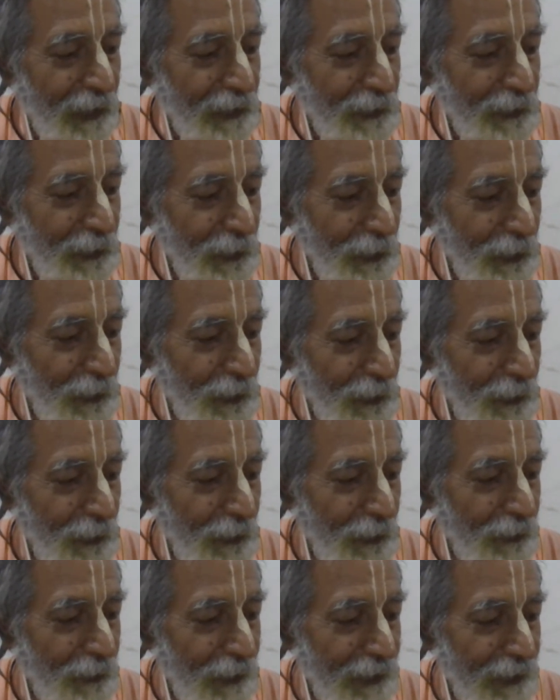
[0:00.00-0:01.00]

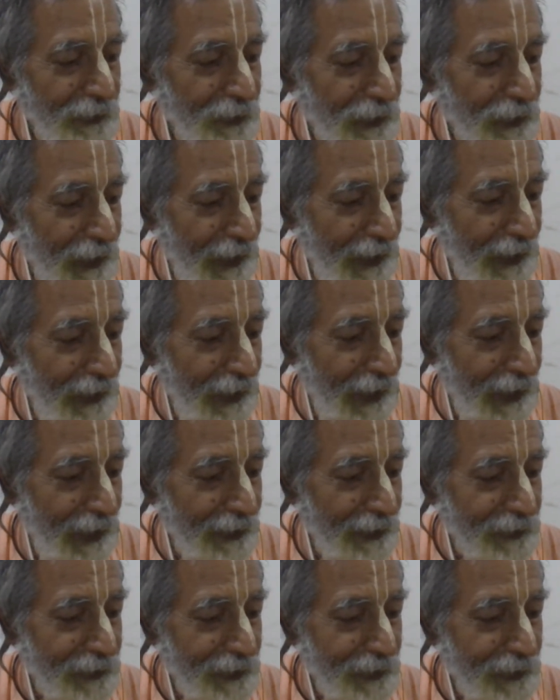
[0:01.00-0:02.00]
You, for 3
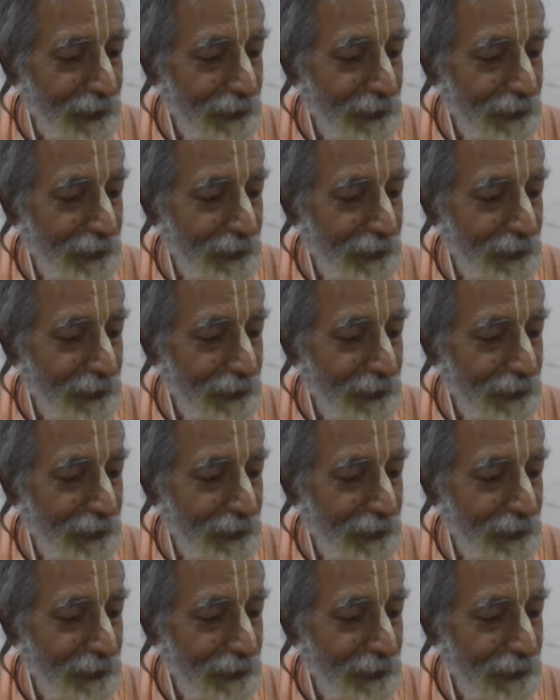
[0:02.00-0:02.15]
days,